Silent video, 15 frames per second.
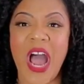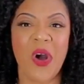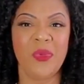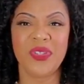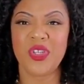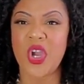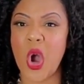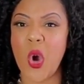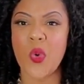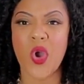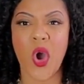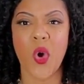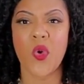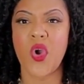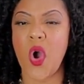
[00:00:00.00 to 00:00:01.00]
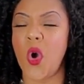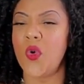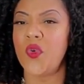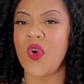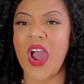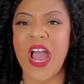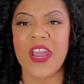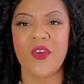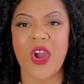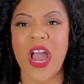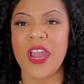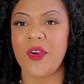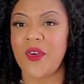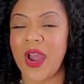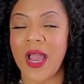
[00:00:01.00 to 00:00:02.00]
where I was go, go, go, grind,
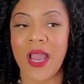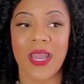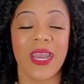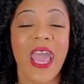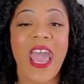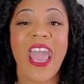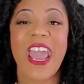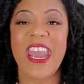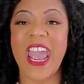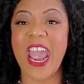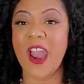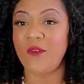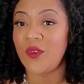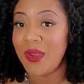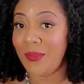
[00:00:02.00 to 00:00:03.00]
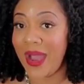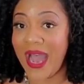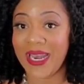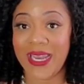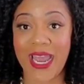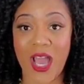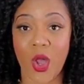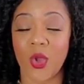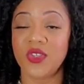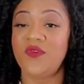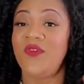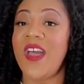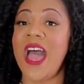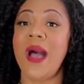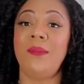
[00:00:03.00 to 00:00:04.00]
grind, grind. And everybody else,
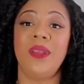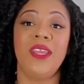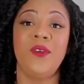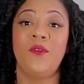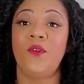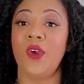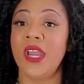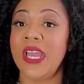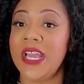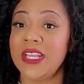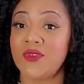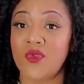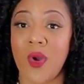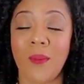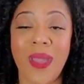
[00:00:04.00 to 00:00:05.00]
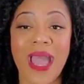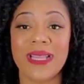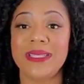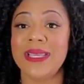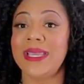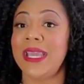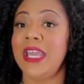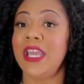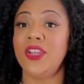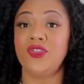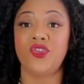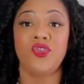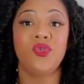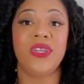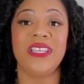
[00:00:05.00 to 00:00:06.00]
family, friends, romantic
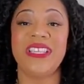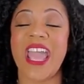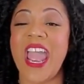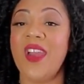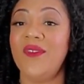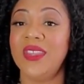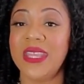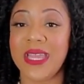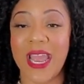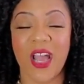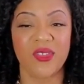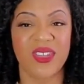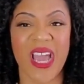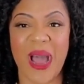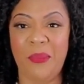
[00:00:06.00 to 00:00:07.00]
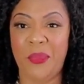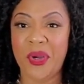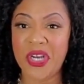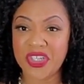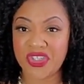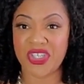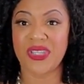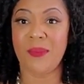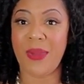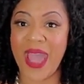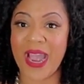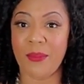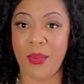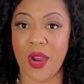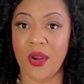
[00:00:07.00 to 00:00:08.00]
interests, everything else got pushed to the back